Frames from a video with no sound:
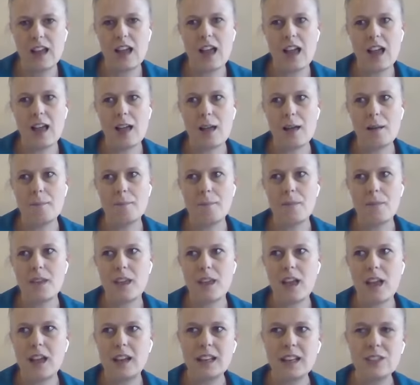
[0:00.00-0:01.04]

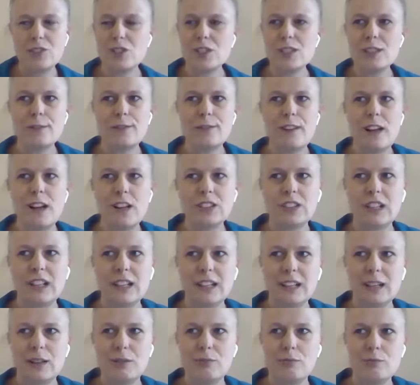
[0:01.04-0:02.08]
And it just felt
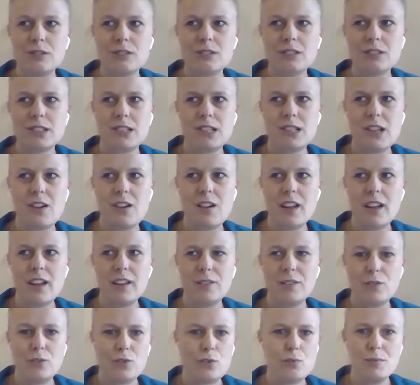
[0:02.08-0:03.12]
like I was
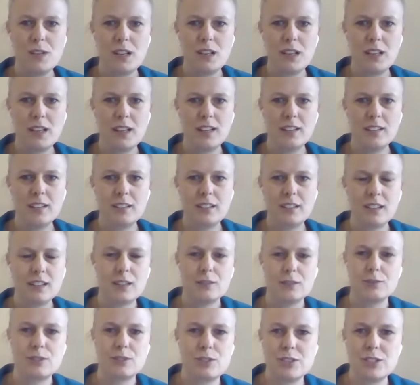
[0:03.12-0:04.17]
lying normally, like I
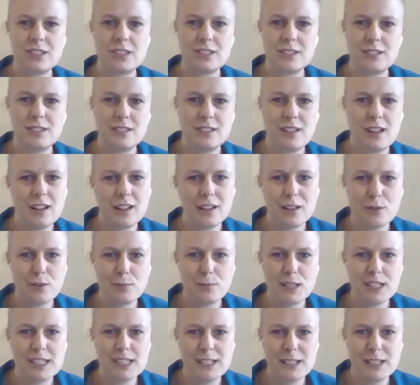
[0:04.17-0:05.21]
was just lying on
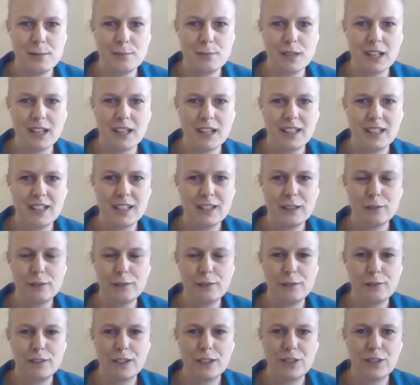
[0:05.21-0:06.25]
my stomach. It didn't
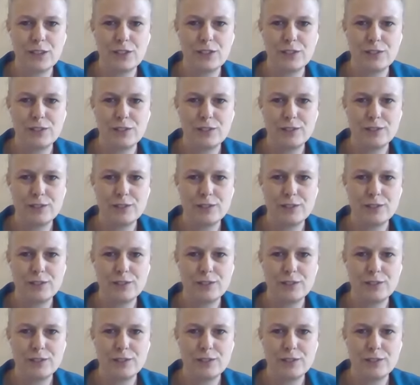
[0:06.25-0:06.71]
feel